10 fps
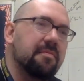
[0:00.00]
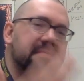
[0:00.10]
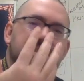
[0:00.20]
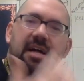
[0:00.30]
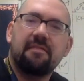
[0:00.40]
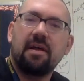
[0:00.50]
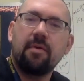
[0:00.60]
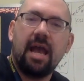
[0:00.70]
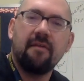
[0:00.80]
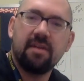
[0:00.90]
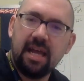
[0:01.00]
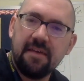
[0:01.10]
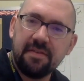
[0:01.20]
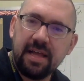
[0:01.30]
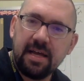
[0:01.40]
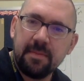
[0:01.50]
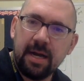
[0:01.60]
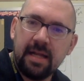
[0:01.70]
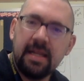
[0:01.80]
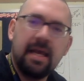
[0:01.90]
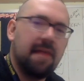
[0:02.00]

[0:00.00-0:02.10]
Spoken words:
stuff that we have today, if you think about it.